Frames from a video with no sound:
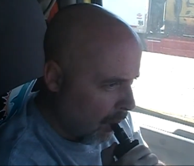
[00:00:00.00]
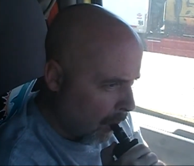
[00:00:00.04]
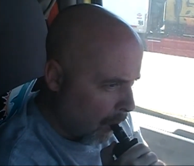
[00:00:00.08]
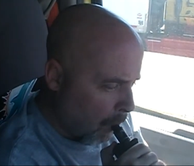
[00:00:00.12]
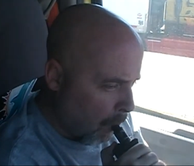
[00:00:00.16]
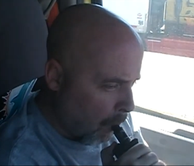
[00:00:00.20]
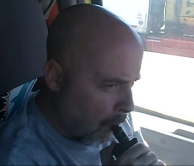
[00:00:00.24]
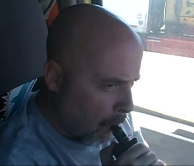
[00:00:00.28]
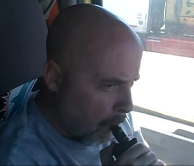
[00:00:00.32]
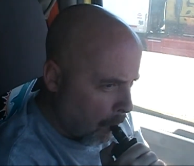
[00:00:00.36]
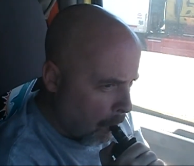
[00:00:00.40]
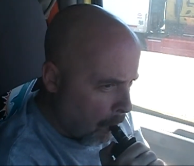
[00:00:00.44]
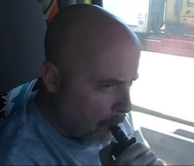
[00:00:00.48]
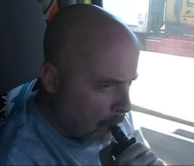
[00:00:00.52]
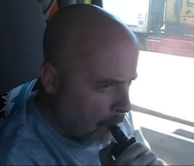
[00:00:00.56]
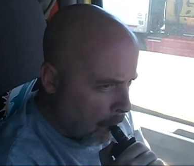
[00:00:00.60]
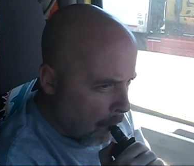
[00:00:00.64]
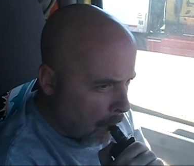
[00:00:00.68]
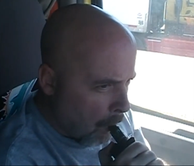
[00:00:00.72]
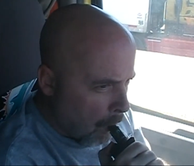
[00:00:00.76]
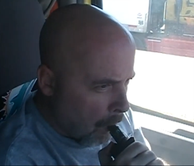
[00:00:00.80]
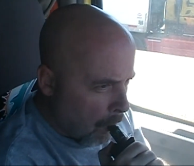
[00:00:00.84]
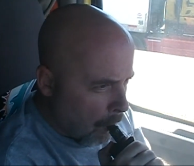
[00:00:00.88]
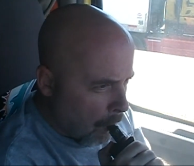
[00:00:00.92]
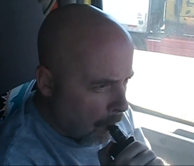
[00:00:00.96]

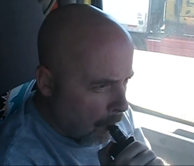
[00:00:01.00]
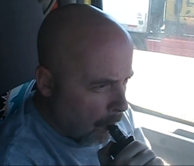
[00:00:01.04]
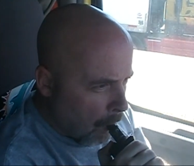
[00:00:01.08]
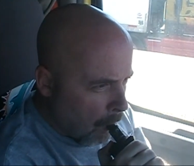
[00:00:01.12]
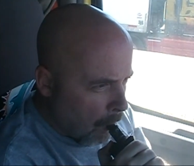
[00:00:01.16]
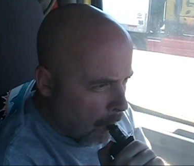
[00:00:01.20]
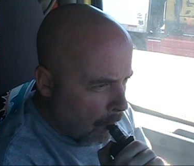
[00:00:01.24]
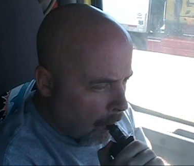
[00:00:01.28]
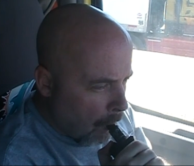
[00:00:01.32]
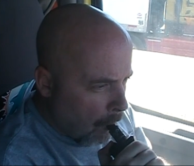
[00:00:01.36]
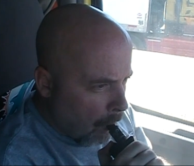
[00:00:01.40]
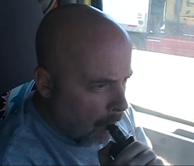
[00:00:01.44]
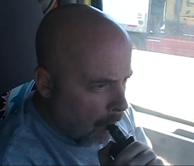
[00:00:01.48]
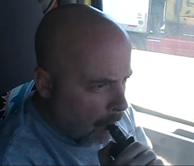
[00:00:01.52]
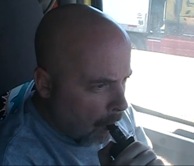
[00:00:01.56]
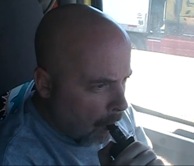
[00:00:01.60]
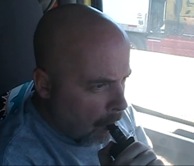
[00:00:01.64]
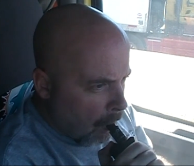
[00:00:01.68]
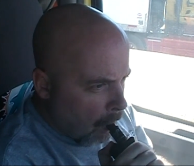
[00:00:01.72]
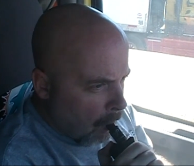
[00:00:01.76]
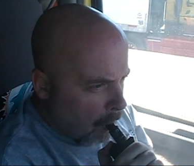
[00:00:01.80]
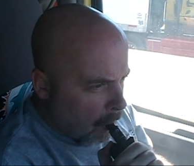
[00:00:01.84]
Nobody speaks.